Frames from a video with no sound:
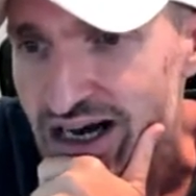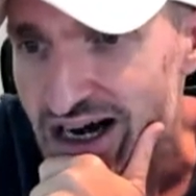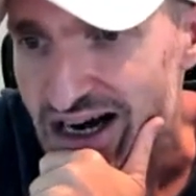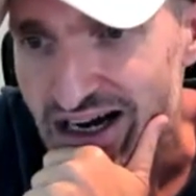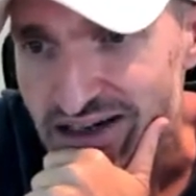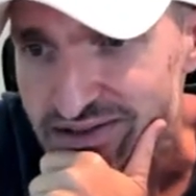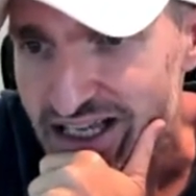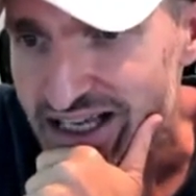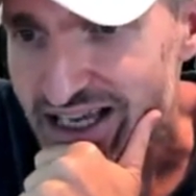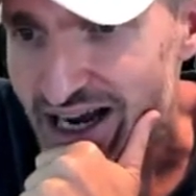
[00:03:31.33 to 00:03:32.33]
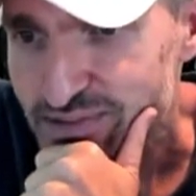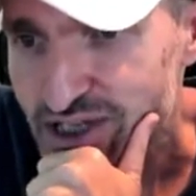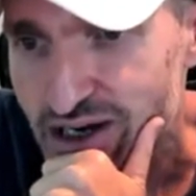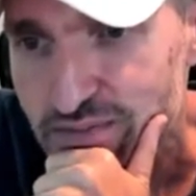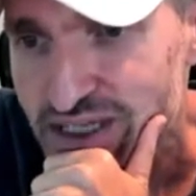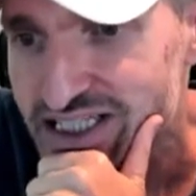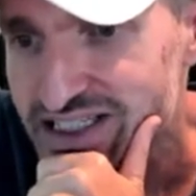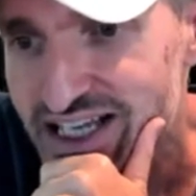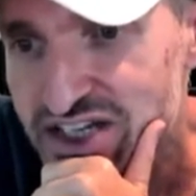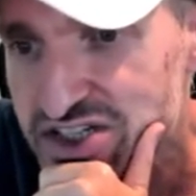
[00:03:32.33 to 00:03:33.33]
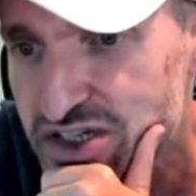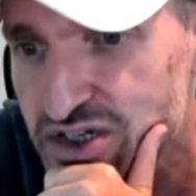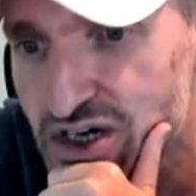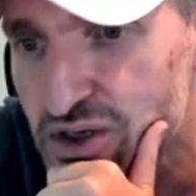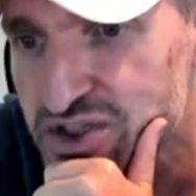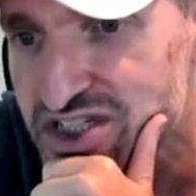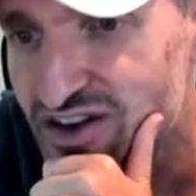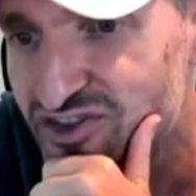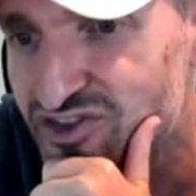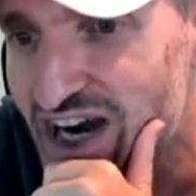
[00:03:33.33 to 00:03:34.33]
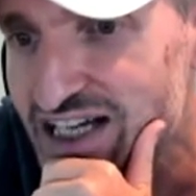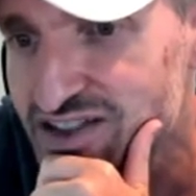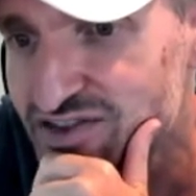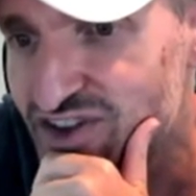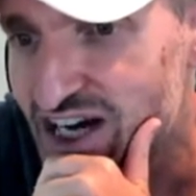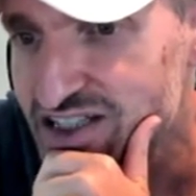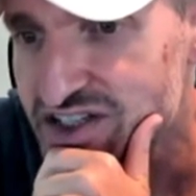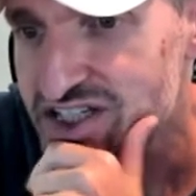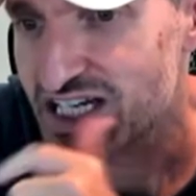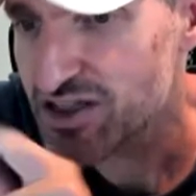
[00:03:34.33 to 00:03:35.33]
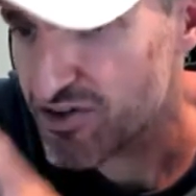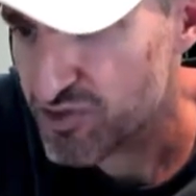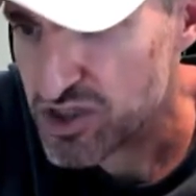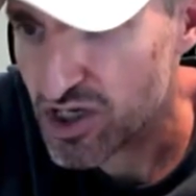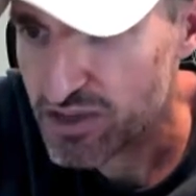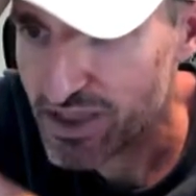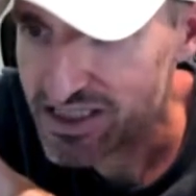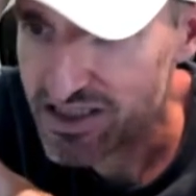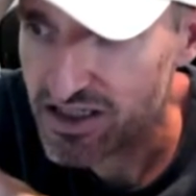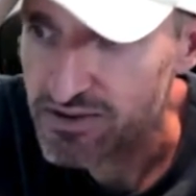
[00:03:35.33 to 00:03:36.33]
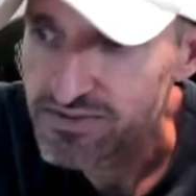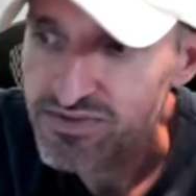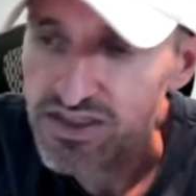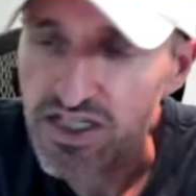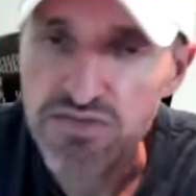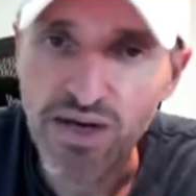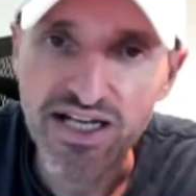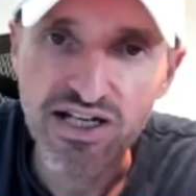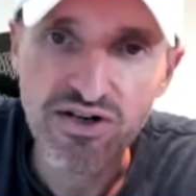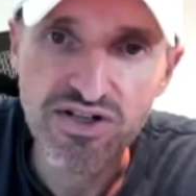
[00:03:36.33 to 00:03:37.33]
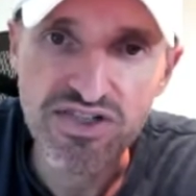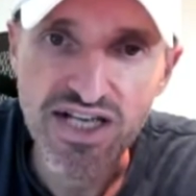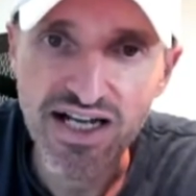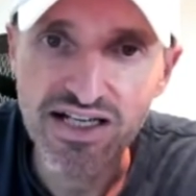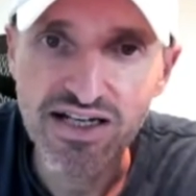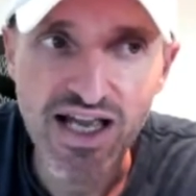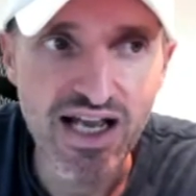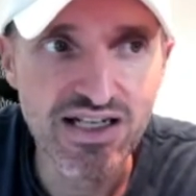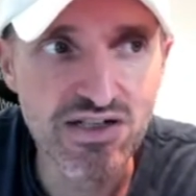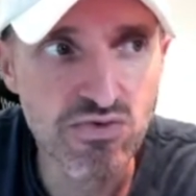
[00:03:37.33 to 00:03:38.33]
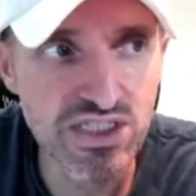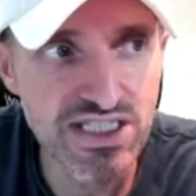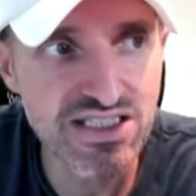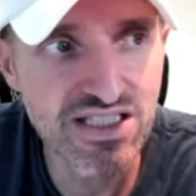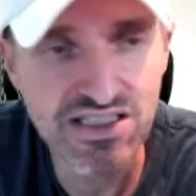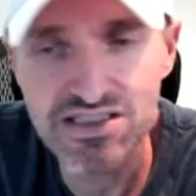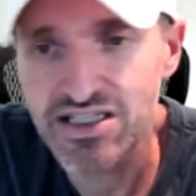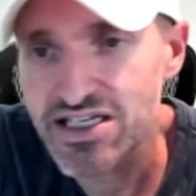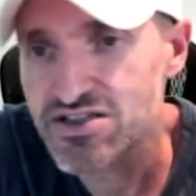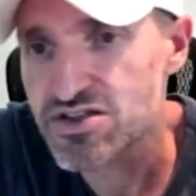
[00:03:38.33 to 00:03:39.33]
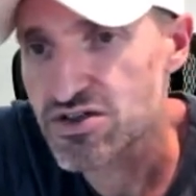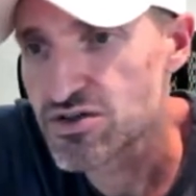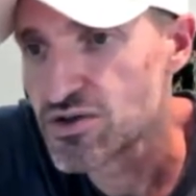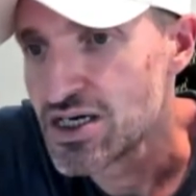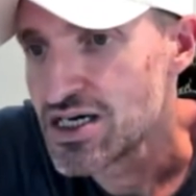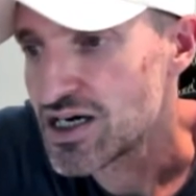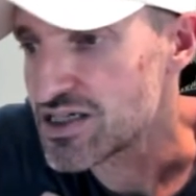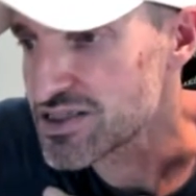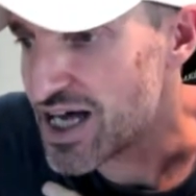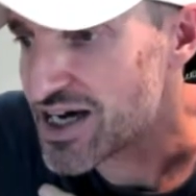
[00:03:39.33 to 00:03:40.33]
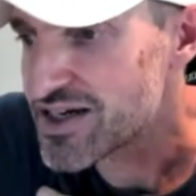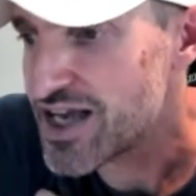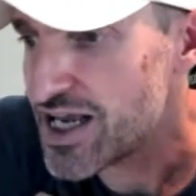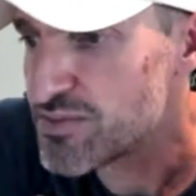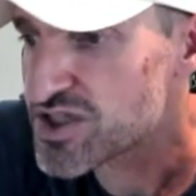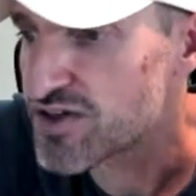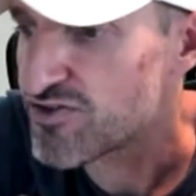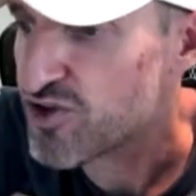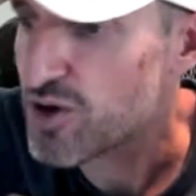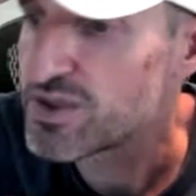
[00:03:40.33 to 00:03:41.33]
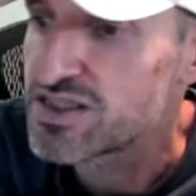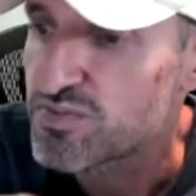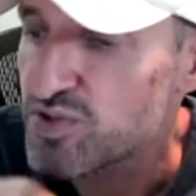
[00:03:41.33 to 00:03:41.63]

Uh, they gapped up, and then next thing you know, just a violent, violent sell-off. We'll talk about the the spike here in a second, and it really did lead to a lot of names confirming the